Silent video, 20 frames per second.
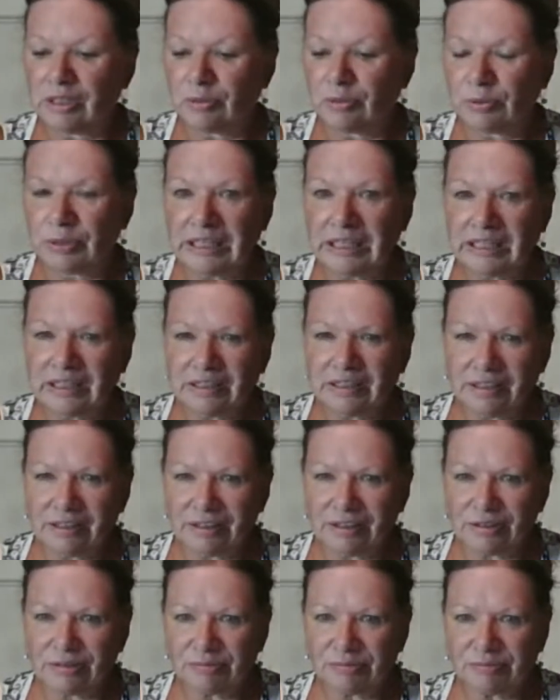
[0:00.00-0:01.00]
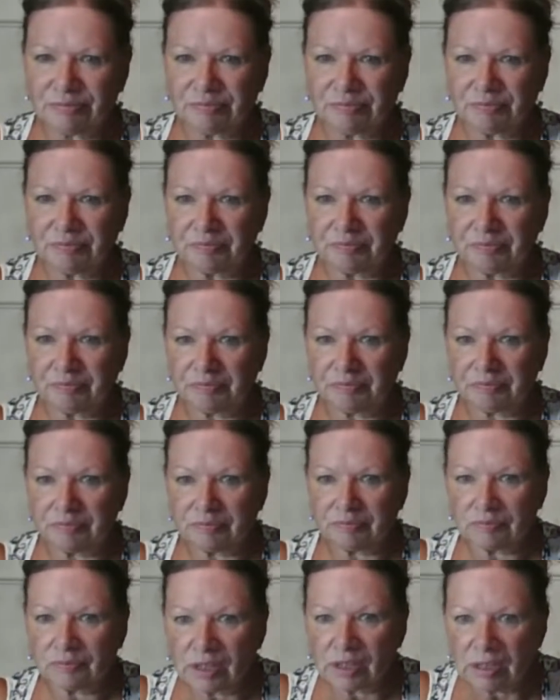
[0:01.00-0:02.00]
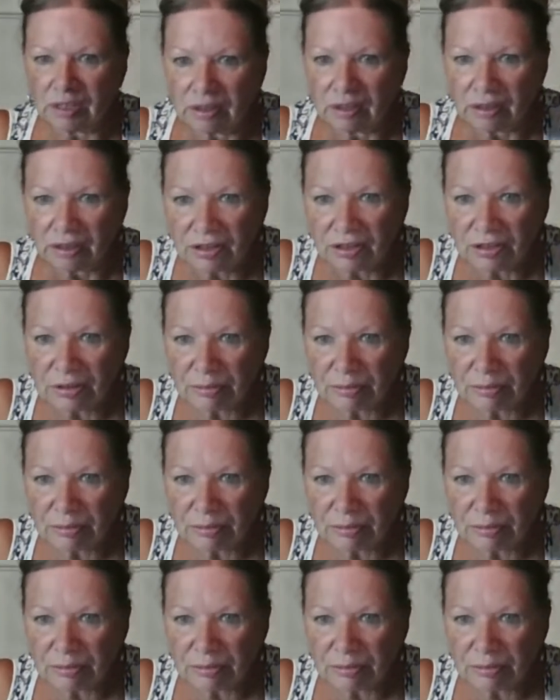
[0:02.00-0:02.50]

We're getting there. Use